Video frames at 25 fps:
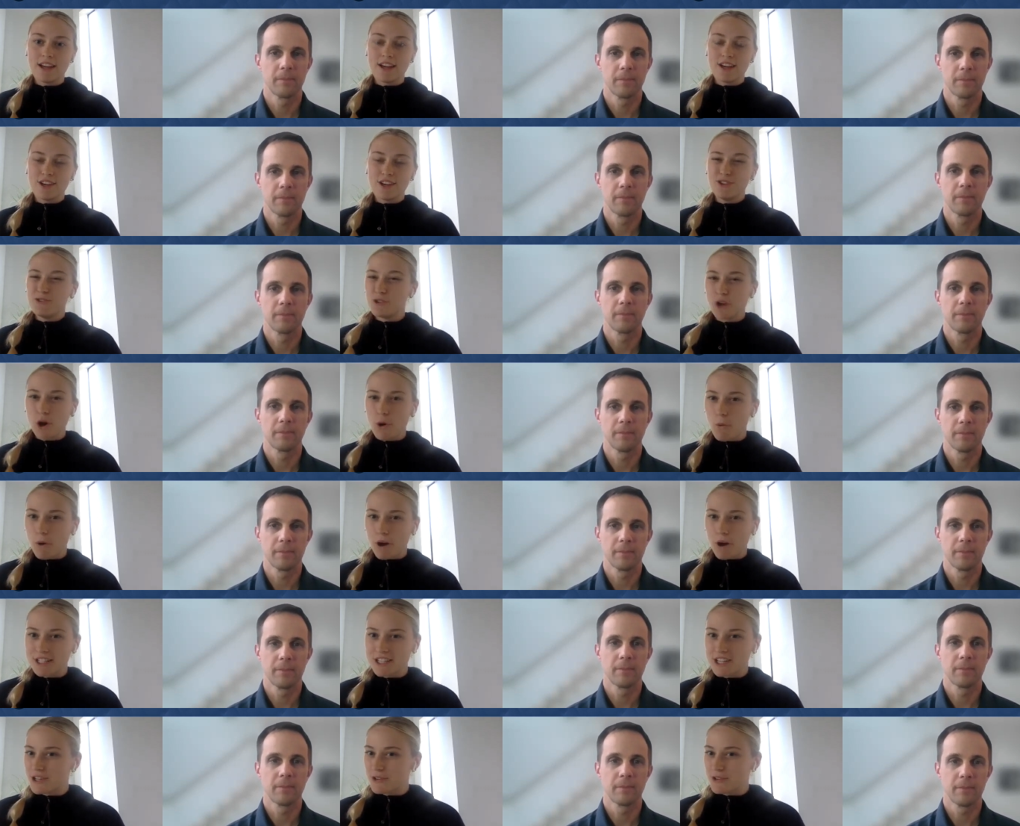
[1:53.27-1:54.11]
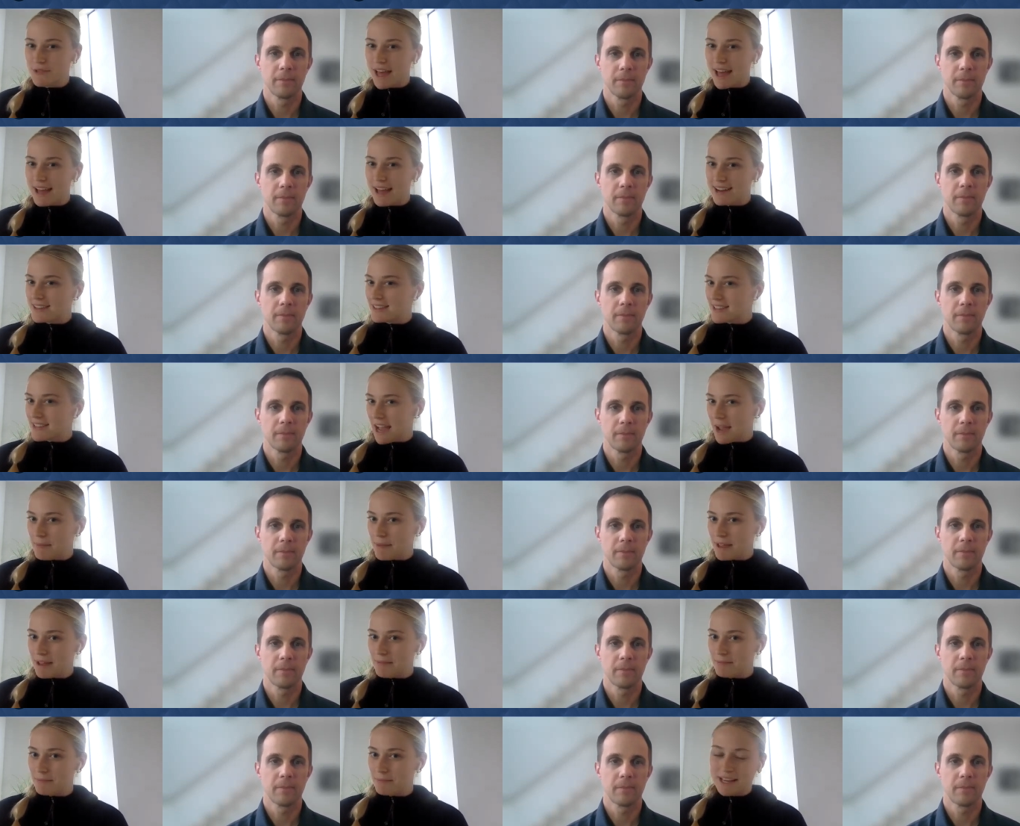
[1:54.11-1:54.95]
Speaker 1: you don't want to do that
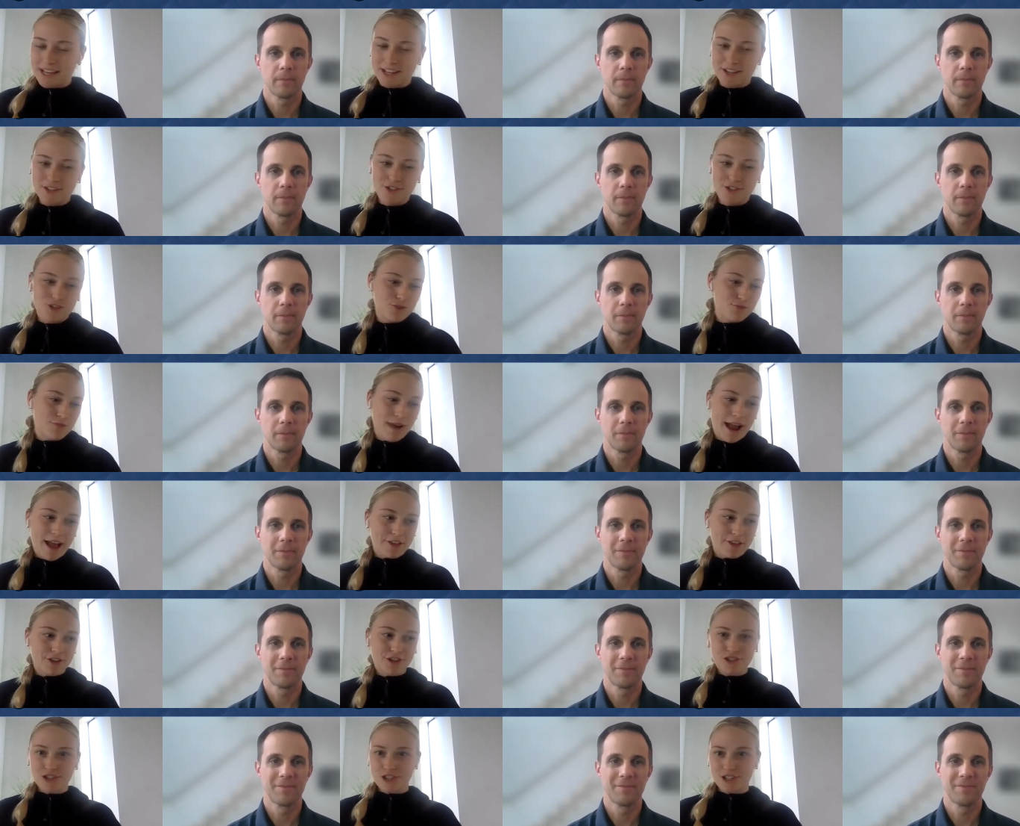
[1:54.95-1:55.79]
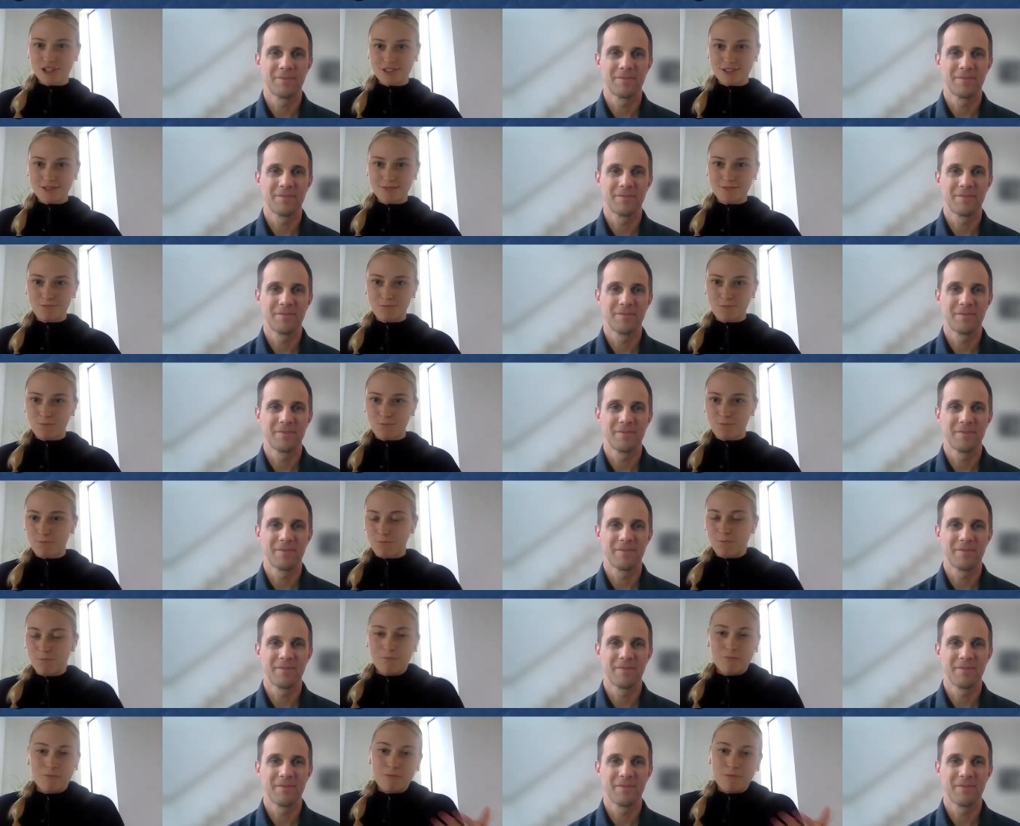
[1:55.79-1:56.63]
assignment because you rather just
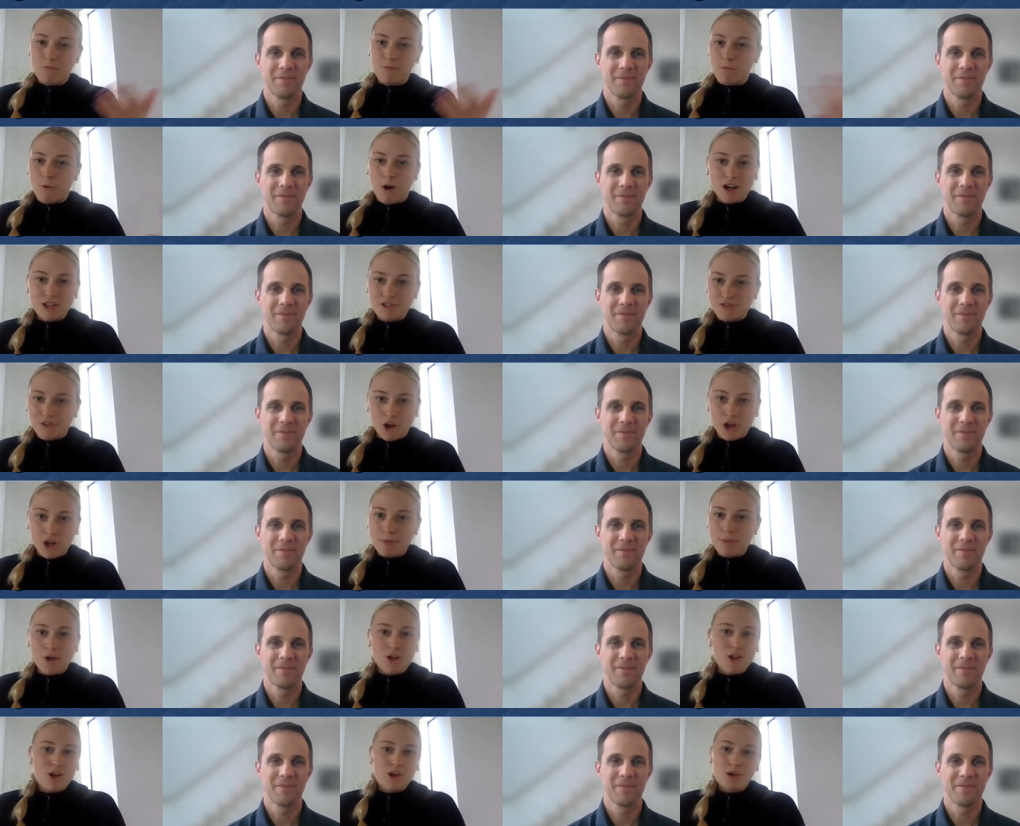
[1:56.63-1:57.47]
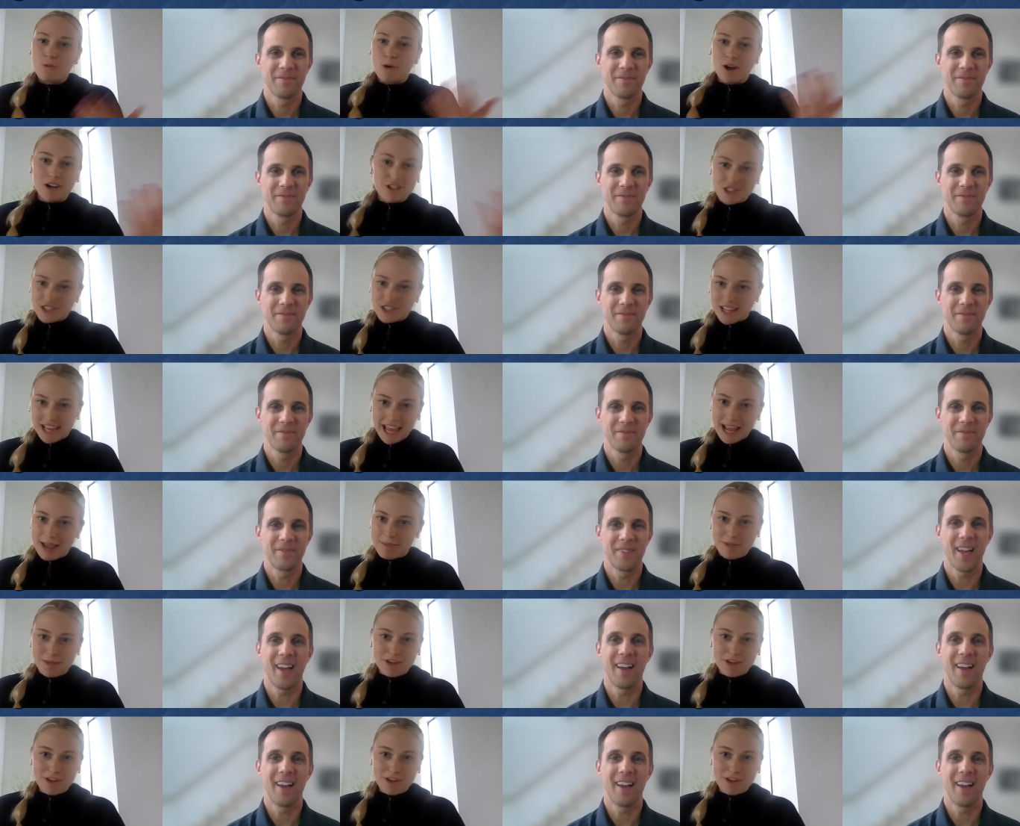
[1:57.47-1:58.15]
watch volleyball or watch the game yeah.